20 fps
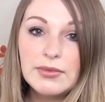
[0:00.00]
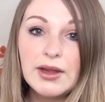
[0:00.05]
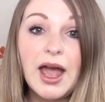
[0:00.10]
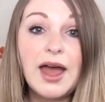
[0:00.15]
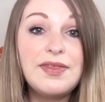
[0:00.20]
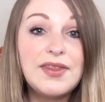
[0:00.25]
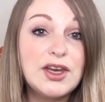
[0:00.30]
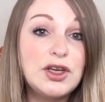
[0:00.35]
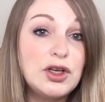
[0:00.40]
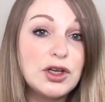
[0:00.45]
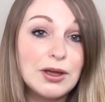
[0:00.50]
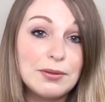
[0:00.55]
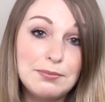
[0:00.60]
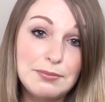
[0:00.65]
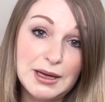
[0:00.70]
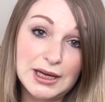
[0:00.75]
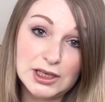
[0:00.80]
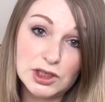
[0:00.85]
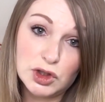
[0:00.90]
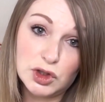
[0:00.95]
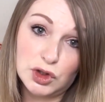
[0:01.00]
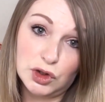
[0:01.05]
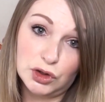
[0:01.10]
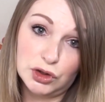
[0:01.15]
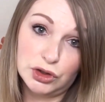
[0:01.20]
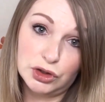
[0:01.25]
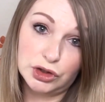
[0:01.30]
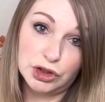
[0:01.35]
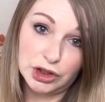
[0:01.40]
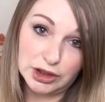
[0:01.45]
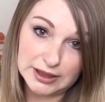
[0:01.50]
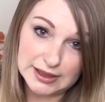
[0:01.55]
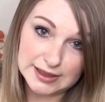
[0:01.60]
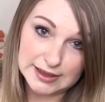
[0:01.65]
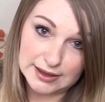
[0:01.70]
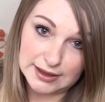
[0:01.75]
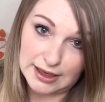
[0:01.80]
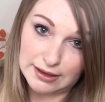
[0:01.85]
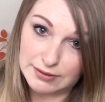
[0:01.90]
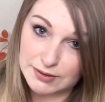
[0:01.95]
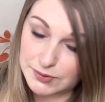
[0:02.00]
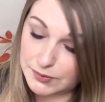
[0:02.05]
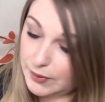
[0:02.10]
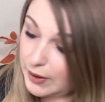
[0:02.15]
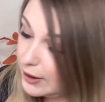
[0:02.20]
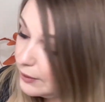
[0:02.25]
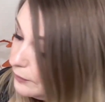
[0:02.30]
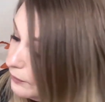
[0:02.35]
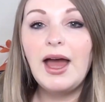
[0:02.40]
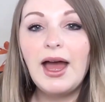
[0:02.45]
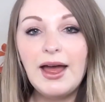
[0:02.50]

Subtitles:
and then you can mix your colours in there as well.